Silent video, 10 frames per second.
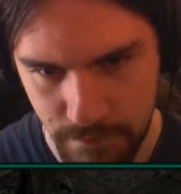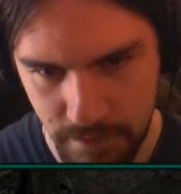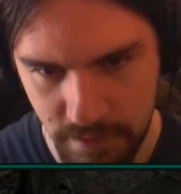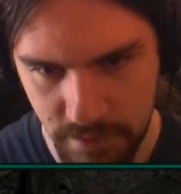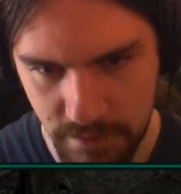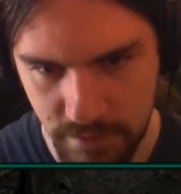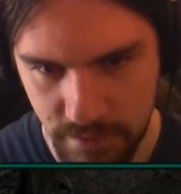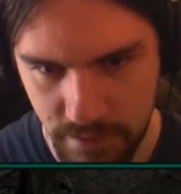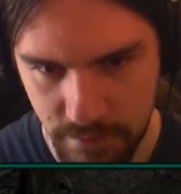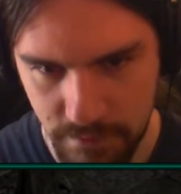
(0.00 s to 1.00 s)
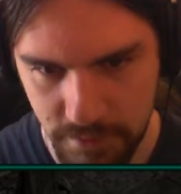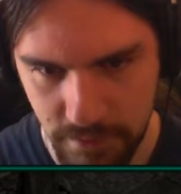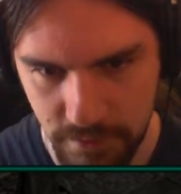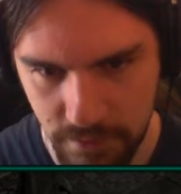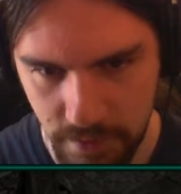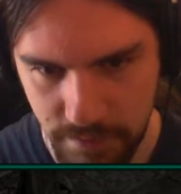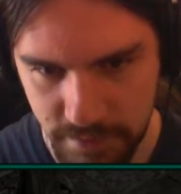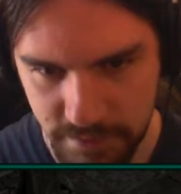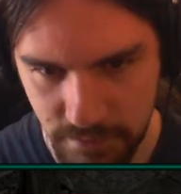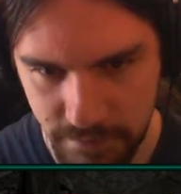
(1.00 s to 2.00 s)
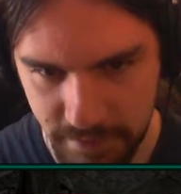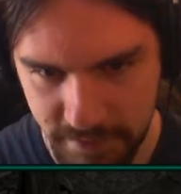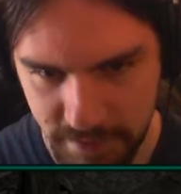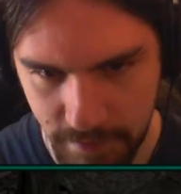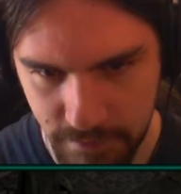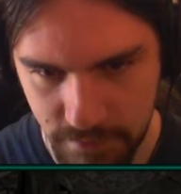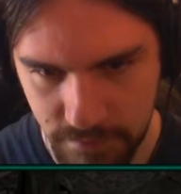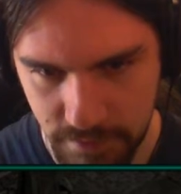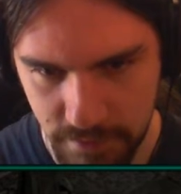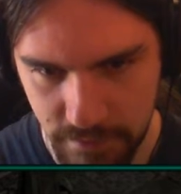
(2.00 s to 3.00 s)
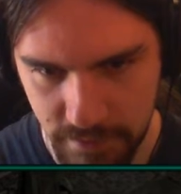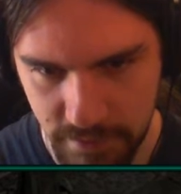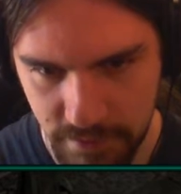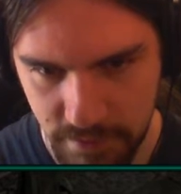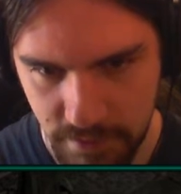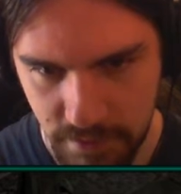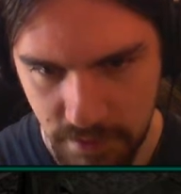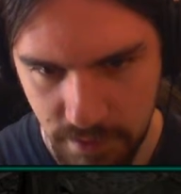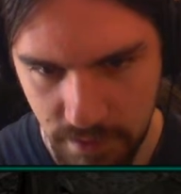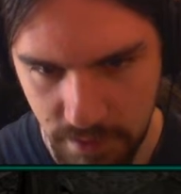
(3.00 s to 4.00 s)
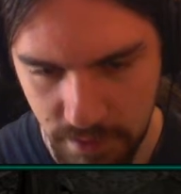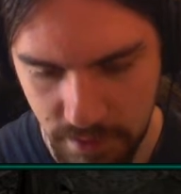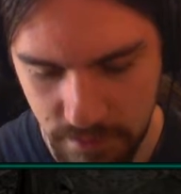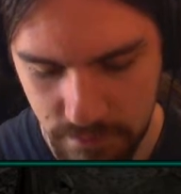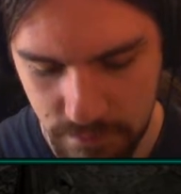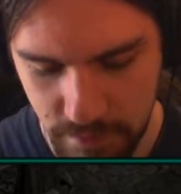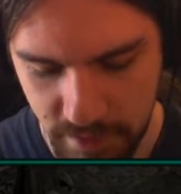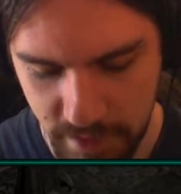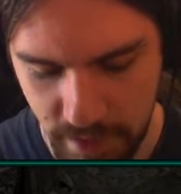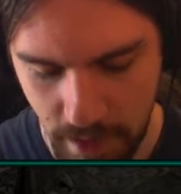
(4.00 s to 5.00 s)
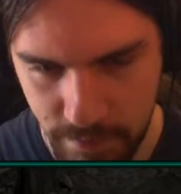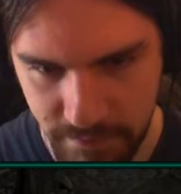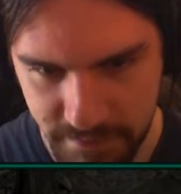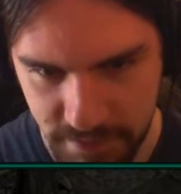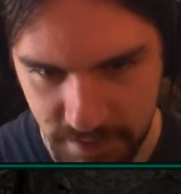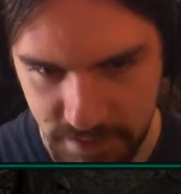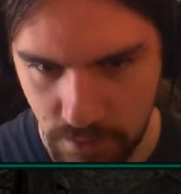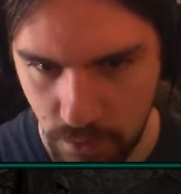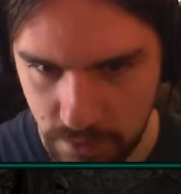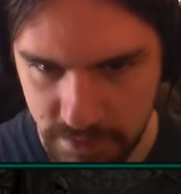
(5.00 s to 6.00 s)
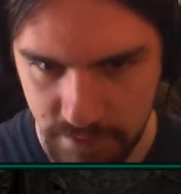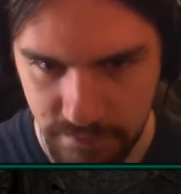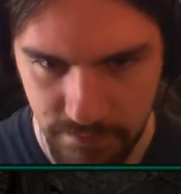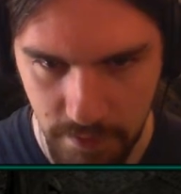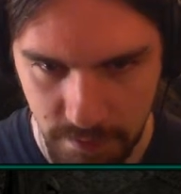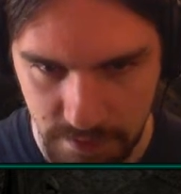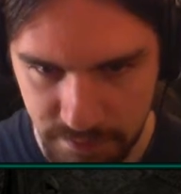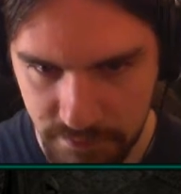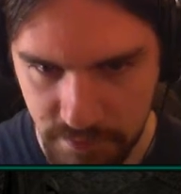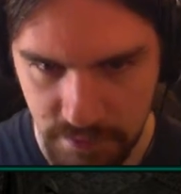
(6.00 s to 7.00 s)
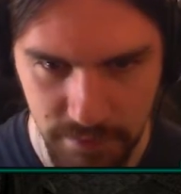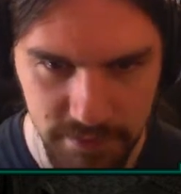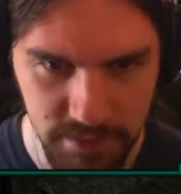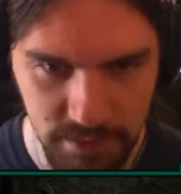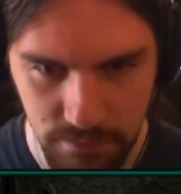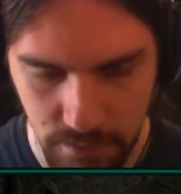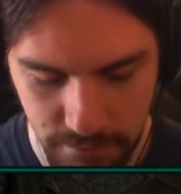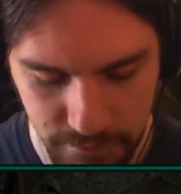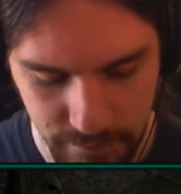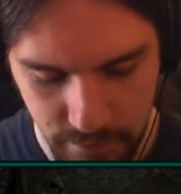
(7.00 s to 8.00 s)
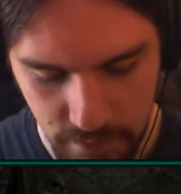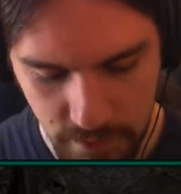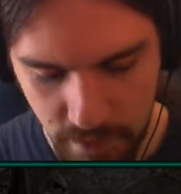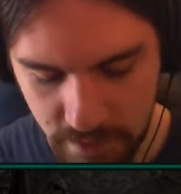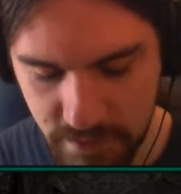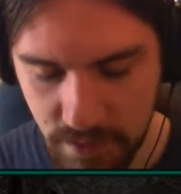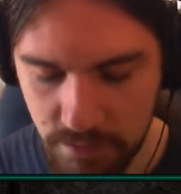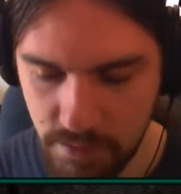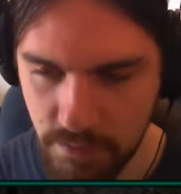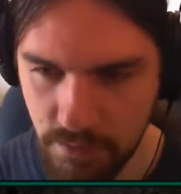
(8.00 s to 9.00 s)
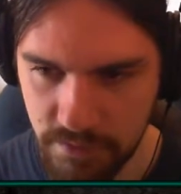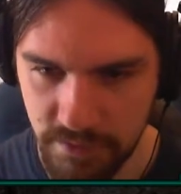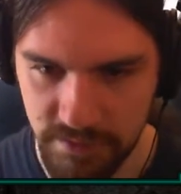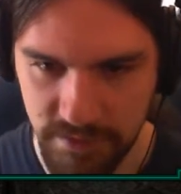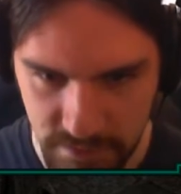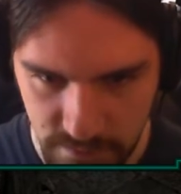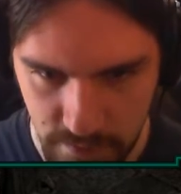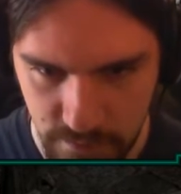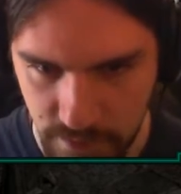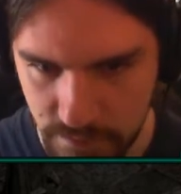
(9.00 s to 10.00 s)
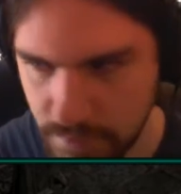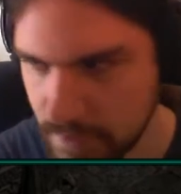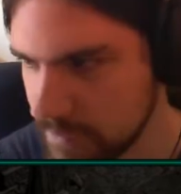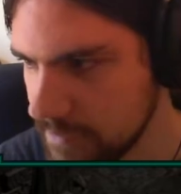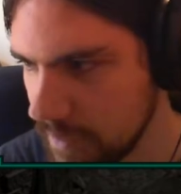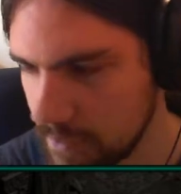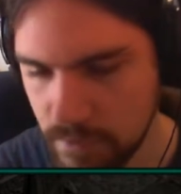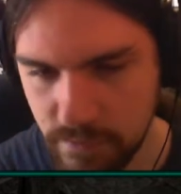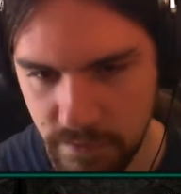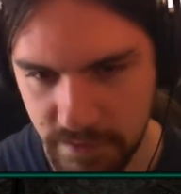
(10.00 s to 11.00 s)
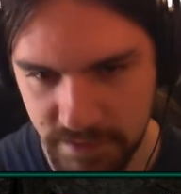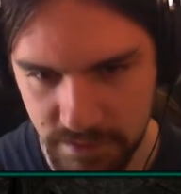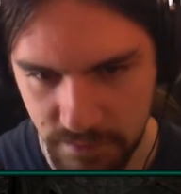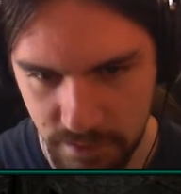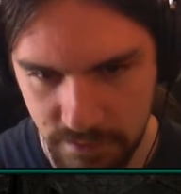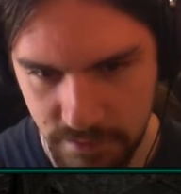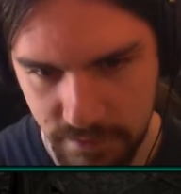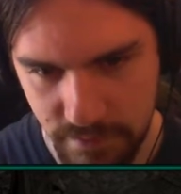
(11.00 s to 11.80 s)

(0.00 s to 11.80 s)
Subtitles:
Meaning we do a mist wolf, except we do it with a gap of 6 or 7 frames between the mist and the wolf. Ideally we want the 6 frame one, but the other one works as well.